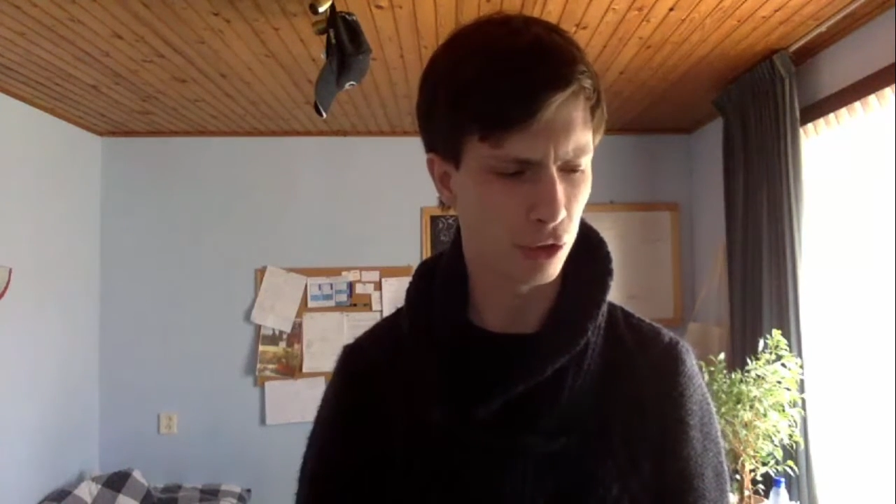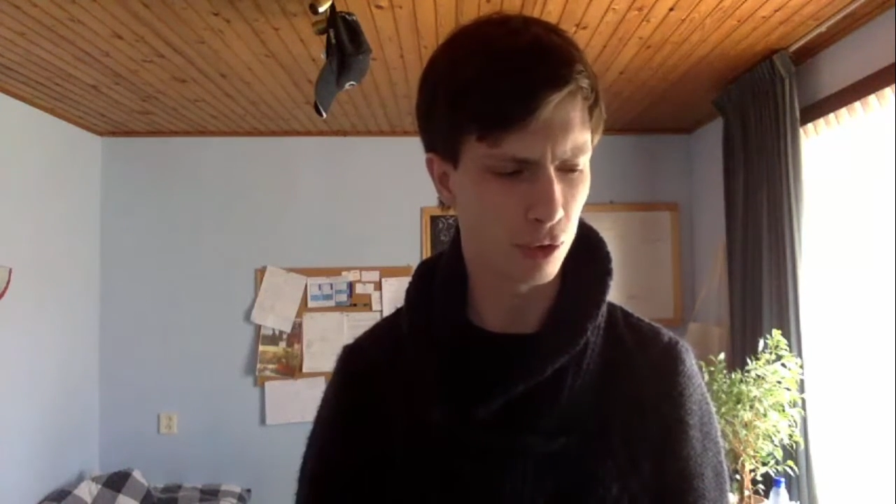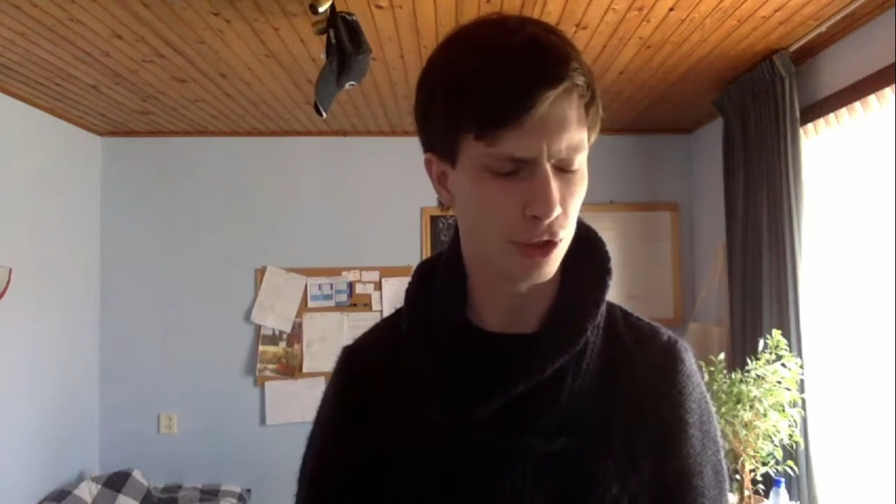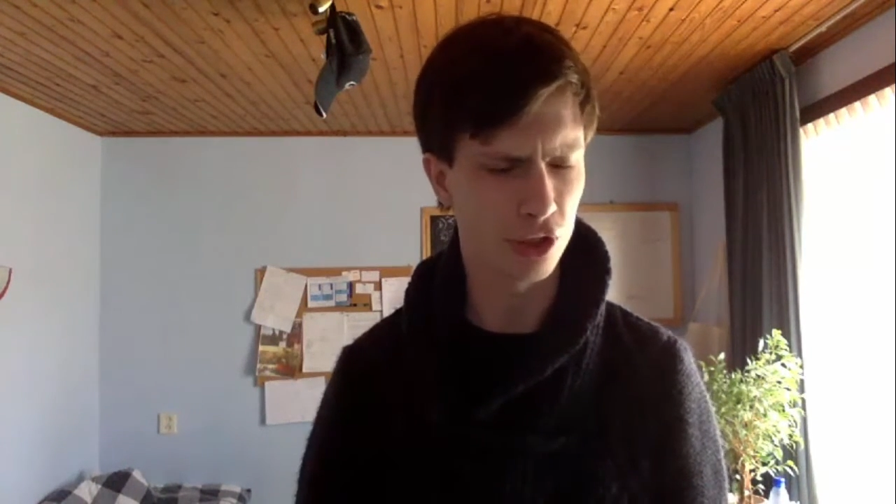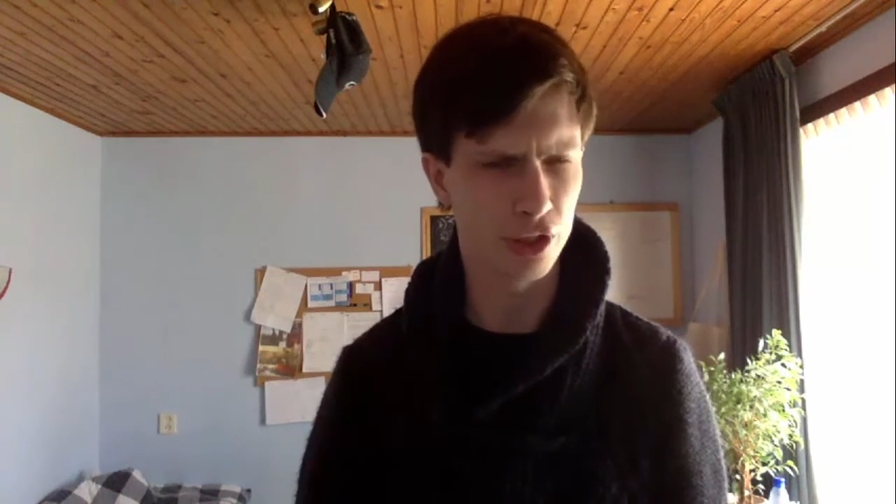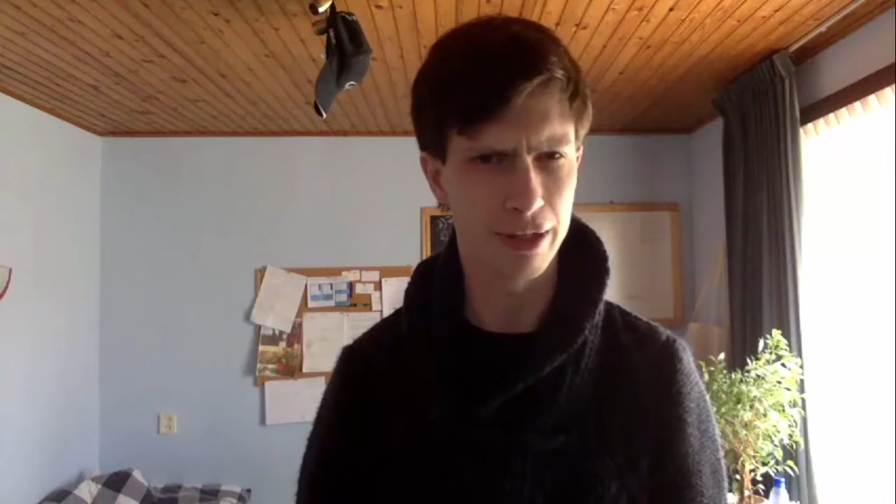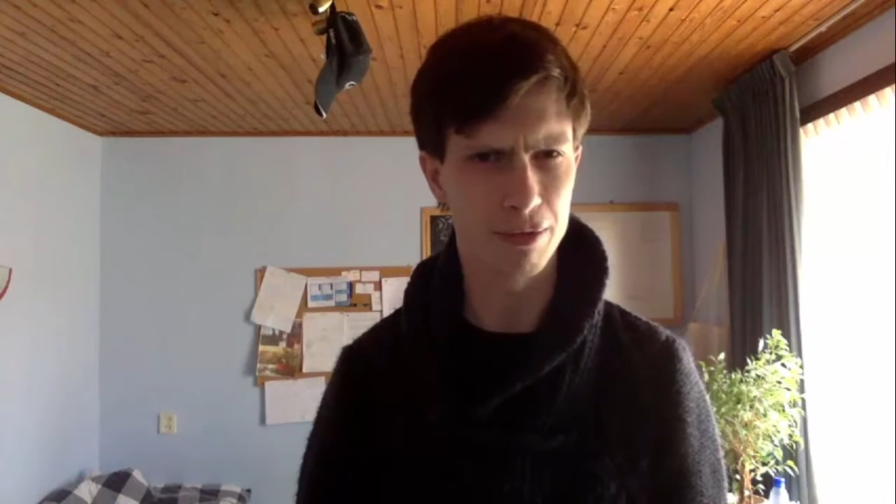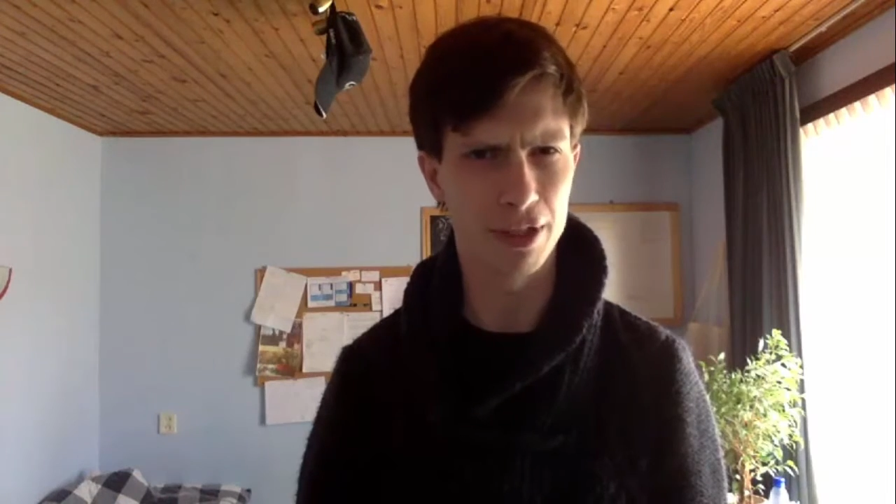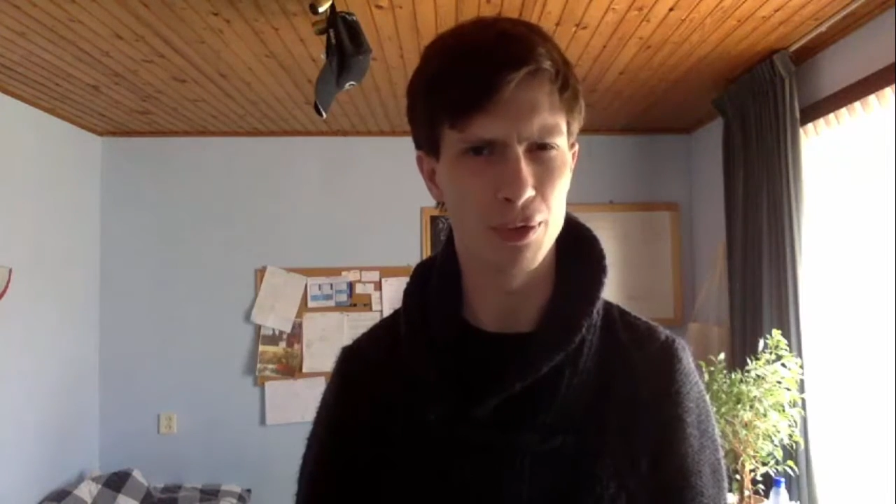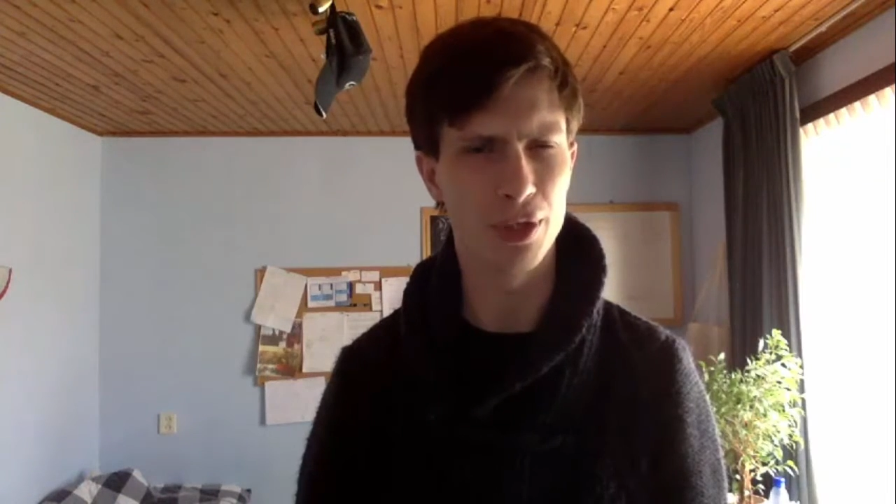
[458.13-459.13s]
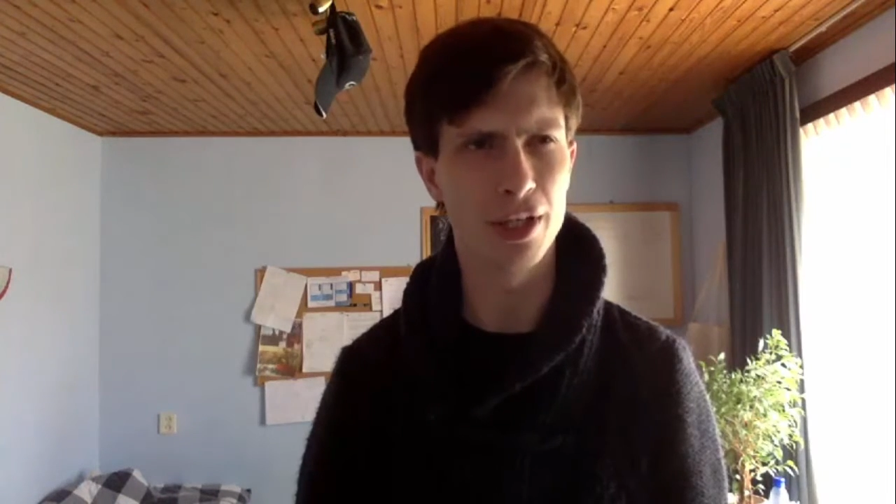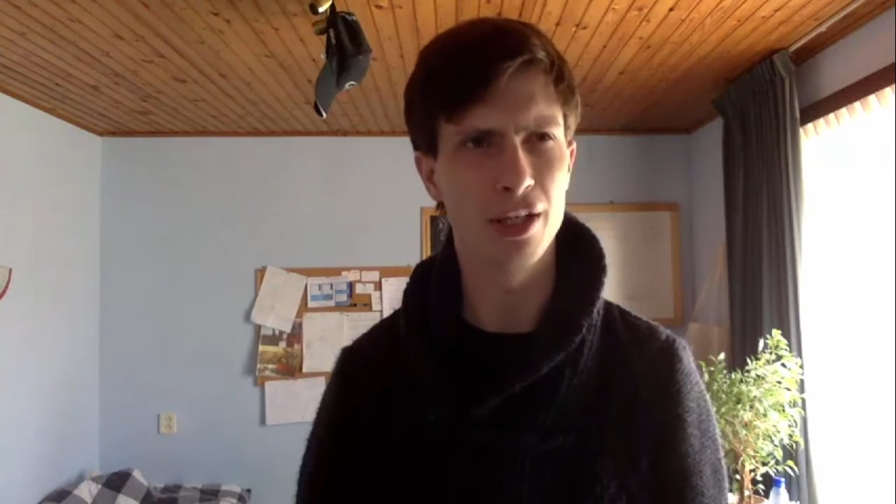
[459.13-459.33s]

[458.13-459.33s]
Nordish name anyway.